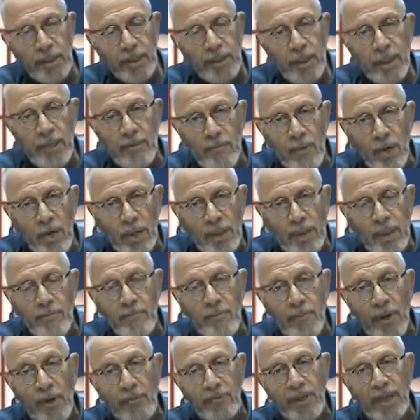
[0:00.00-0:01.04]
the American
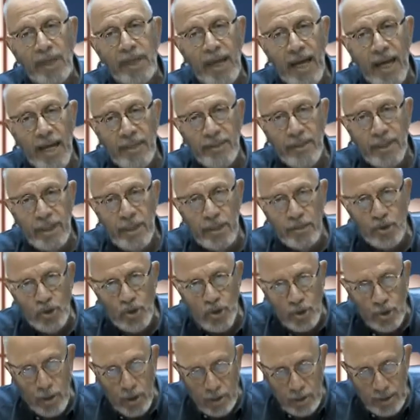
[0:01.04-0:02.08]
public, and the
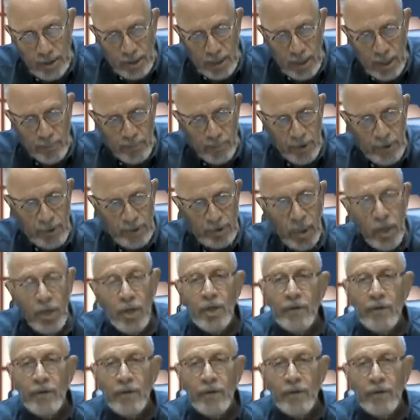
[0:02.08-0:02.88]
insurance companies.